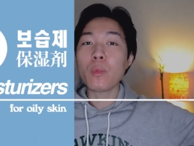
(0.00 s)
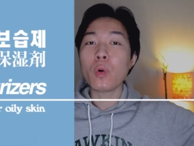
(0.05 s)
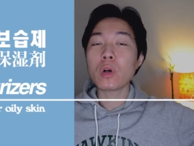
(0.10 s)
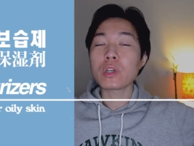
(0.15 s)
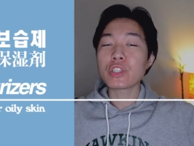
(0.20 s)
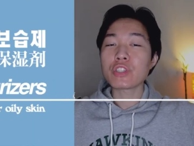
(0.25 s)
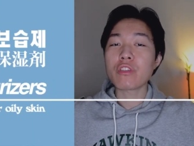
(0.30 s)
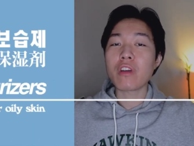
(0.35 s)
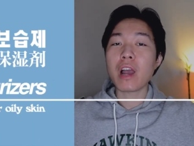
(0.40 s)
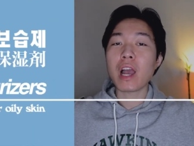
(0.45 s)

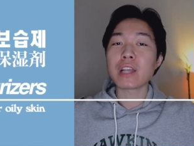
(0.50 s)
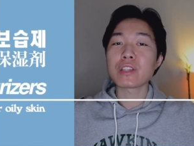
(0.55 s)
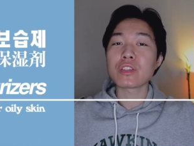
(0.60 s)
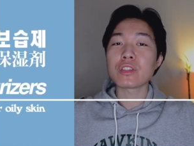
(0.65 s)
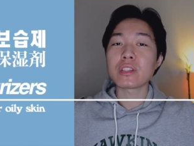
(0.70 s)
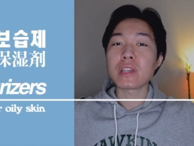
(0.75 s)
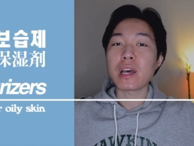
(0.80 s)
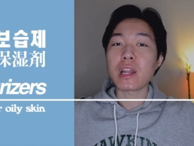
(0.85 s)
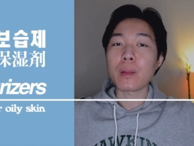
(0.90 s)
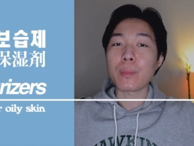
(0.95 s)

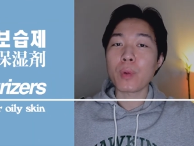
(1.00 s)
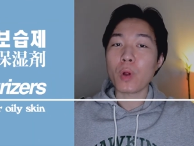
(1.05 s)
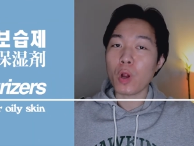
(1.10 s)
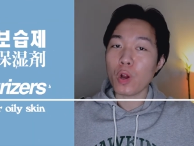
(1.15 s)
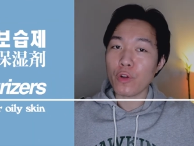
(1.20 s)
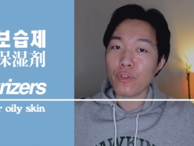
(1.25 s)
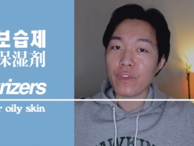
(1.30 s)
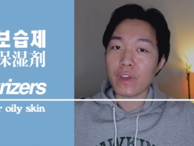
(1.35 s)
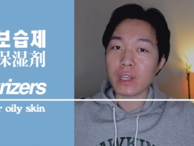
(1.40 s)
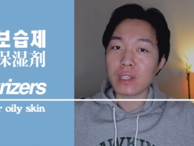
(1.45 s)
moisturizers that are
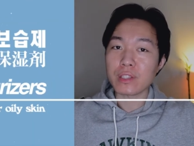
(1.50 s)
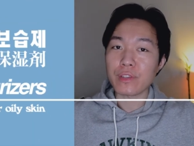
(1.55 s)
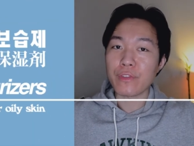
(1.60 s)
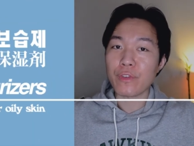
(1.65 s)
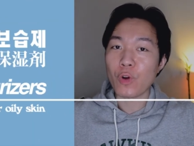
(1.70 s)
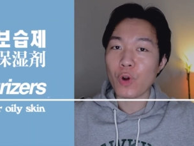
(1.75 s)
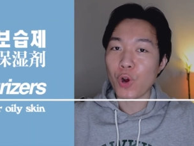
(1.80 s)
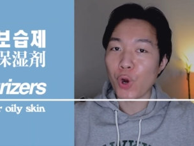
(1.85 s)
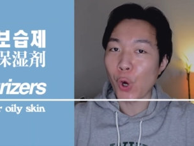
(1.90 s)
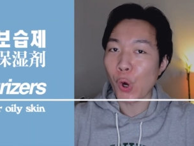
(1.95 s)
perfect
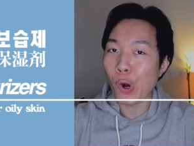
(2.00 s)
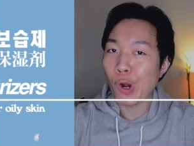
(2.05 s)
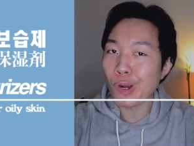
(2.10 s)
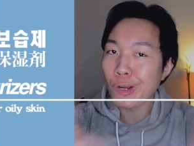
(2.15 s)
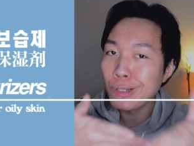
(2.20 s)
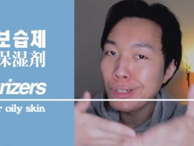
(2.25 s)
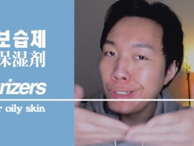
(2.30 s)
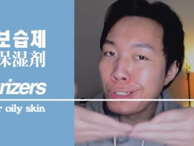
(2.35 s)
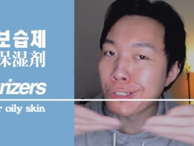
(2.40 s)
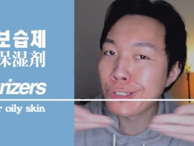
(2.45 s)
for
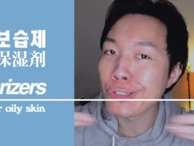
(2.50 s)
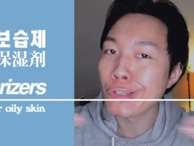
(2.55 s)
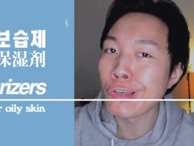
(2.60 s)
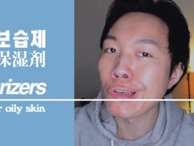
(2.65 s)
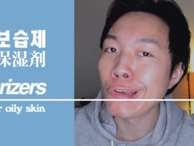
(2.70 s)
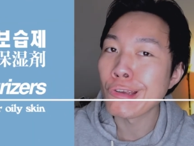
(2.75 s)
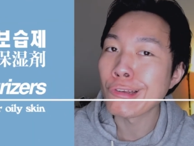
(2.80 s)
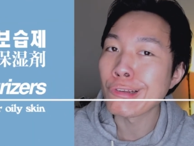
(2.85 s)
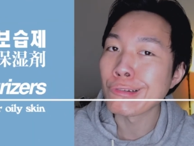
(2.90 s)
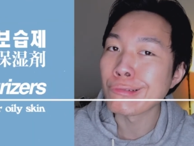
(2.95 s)
oily
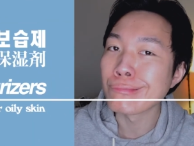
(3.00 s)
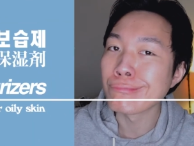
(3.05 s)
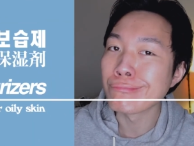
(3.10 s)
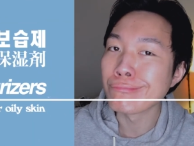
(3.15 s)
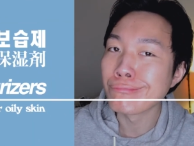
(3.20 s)
skin.